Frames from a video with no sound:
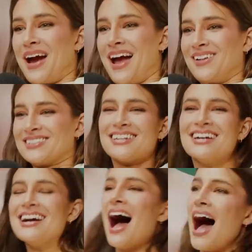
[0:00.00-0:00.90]
rails.
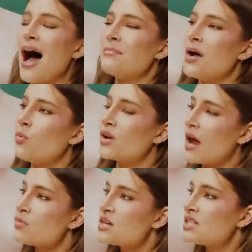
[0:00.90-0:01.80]
um, when
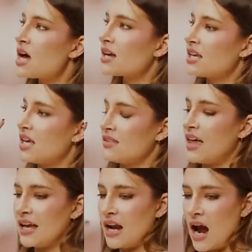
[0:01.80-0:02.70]
I was uh,
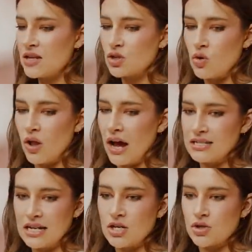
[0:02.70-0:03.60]
like in high school, I
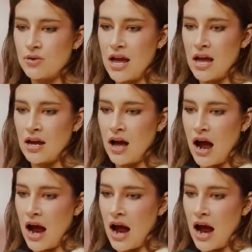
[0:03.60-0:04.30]
didn't drink.